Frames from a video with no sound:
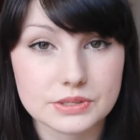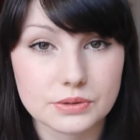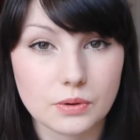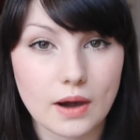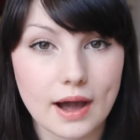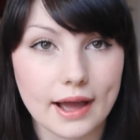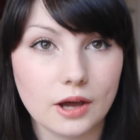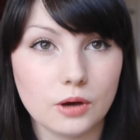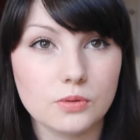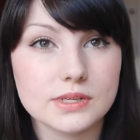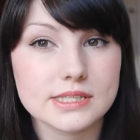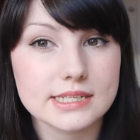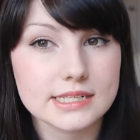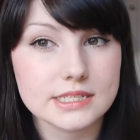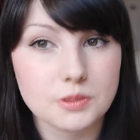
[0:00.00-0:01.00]
so I
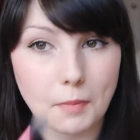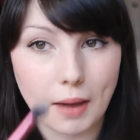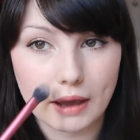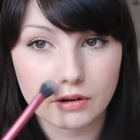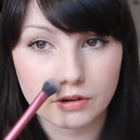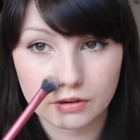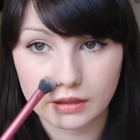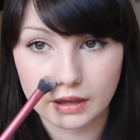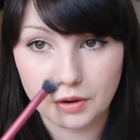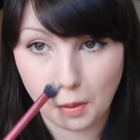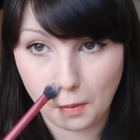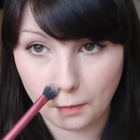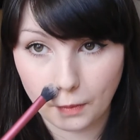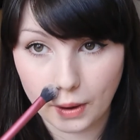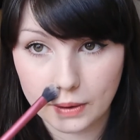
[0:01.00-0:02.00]
always need to powder like
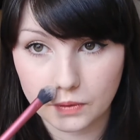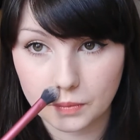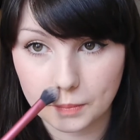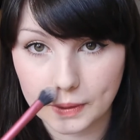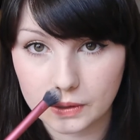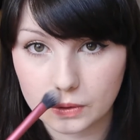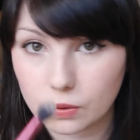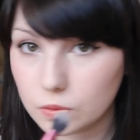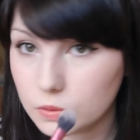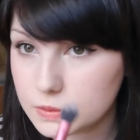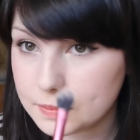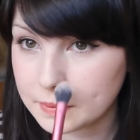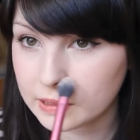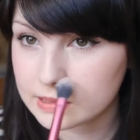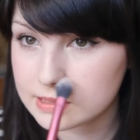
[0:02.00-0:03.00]
around my
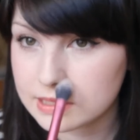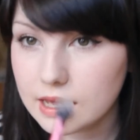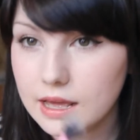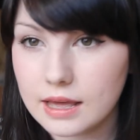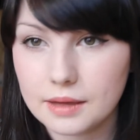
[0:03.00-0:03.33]
nose because